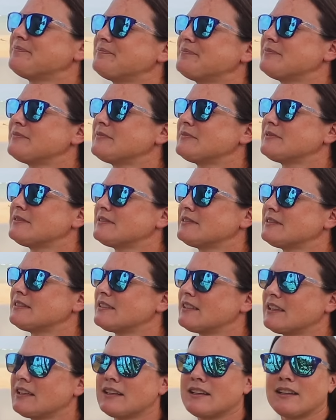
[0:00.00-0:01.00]

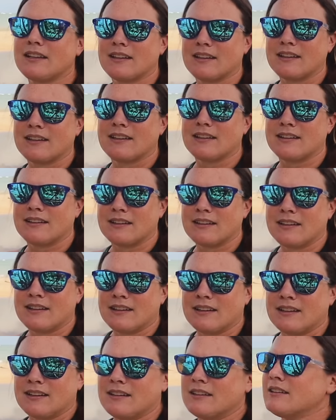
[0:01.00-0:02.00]

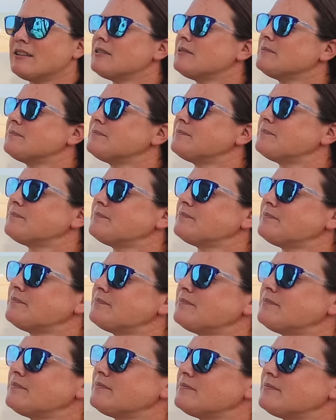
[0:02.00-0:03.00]

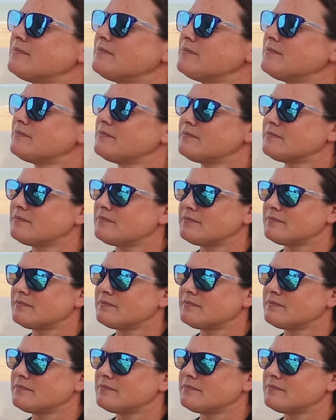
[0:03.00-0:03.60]
The person shown says nothing.